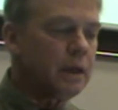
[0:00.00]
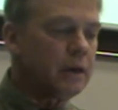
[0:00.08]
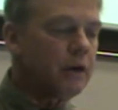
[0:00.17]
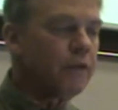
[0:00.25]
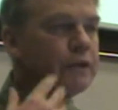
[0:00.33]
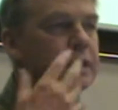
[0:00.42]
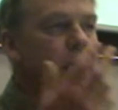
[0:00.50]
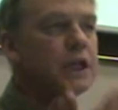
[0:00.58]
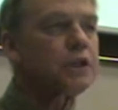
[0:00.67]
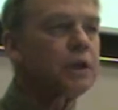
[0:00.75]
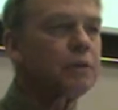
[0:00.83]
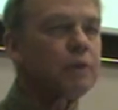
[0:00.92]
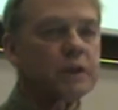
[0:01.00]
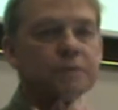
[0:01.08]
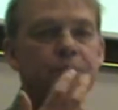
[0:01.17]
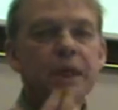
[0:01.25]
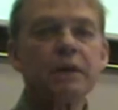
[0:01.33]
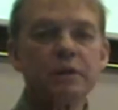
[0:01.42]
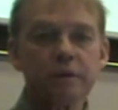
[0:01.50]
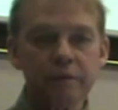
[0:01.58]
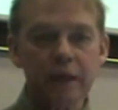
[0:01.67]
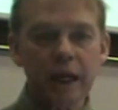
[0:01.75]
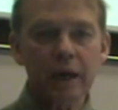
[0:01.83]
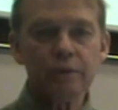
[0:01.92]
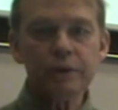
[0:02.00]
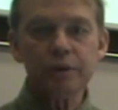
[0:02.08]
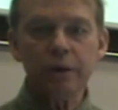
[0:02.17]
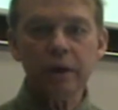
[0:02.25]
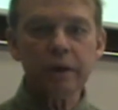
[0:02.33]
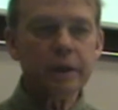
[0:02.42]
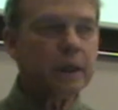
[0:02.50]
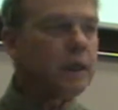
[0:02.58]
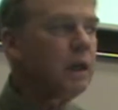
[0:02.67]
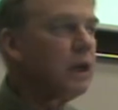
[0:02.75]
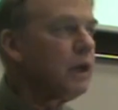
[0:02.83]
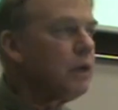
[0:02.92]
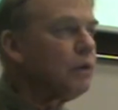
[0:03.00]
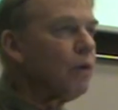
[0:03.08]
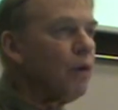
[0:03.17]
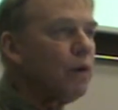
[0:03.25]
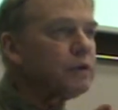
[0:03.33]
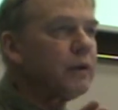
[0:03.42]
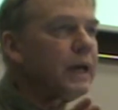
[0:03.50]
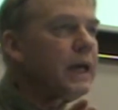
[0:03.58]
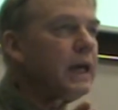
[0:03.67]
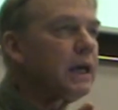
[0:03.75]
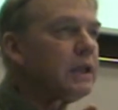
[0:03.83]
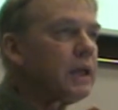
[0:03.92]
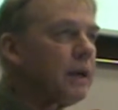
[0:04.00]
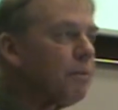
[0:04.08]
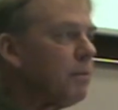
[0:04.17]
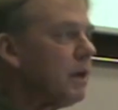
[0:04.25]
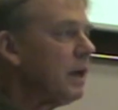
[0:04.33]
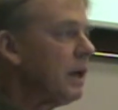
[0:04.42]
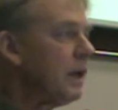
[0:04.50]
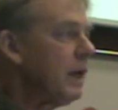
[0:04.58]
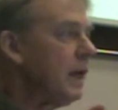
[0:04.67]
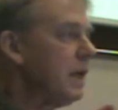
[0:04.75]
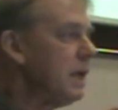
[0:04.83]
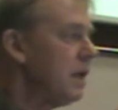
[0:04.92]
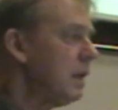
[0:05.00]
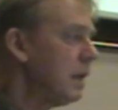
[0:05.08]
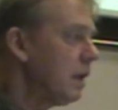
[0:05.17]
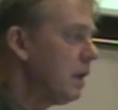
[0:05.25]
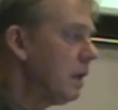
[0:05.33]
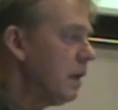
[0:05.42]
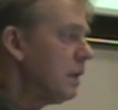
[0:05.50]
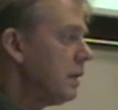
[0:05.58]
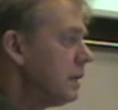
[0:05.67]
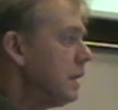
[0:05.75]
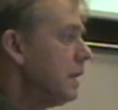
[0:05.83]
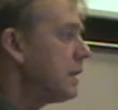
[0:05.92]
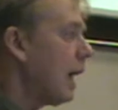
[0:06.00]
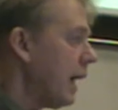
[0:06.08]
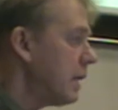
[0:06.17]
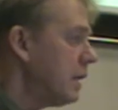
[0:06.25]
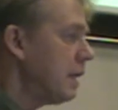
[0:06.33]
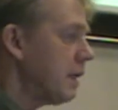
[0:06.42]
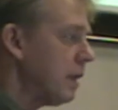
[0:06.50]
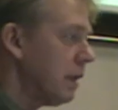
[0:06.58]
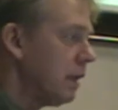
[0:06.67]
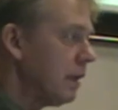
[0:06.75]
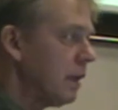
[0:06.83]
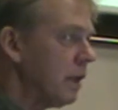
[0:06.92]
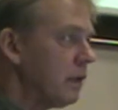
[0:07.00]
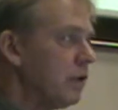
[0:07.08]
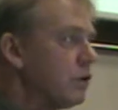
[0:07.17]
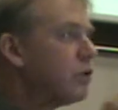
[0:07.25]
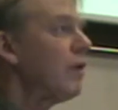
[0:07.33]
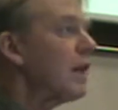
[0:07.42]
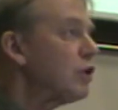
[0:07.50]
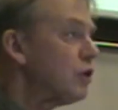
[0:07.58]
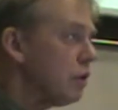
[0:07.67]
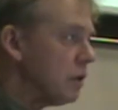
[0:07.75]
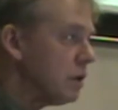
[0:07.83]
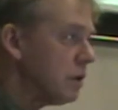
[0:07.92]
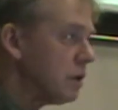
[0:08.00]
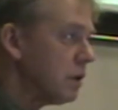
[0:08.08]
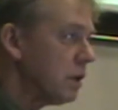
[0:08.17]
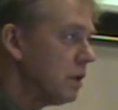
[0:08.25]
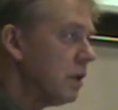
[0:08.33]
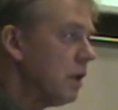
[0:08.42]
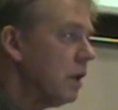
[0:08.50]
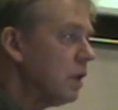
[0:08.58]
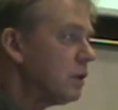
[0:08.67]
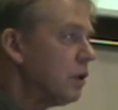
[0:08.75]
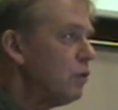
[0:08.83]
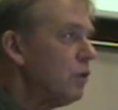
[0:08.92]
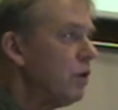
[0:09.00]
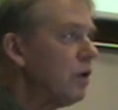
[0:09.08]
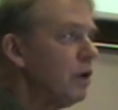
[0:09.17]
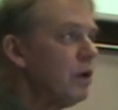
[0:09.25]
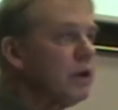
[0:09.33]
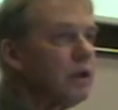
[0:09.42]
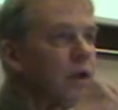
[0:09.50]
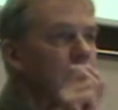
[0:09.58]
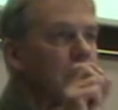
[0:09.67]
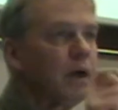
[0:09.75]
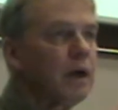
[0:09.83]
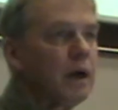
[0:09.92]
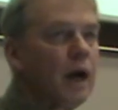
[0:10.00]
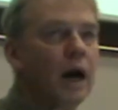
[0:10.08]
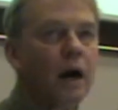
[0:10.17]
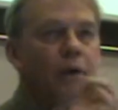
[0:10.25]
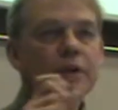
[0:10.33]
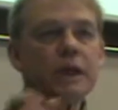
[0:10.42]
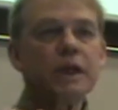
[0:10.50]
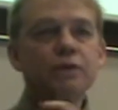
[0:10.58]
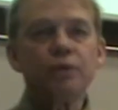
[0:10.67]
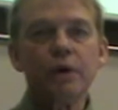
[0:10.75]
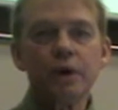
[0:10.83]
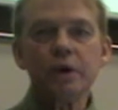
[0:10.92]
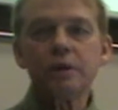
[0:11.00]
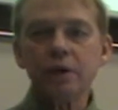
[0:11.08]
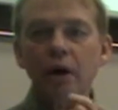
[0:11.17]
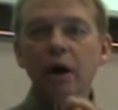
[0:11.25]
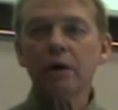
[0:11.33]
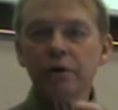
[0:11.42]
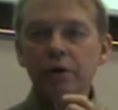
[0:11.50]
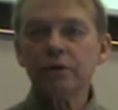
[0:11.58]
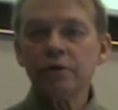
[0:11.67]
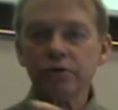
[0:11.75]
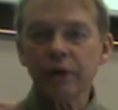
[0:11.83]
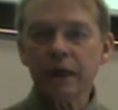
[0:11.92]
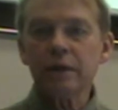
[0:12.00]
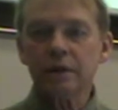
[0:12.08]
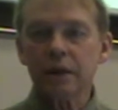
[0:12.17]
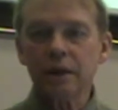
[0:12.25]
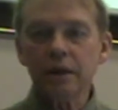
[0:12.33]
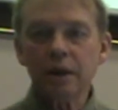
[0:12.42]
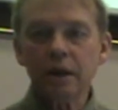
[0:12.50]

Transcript: conversation with speakers of the language you are learning, you also hear them in syntactic constructions. So you learn how these words are constructed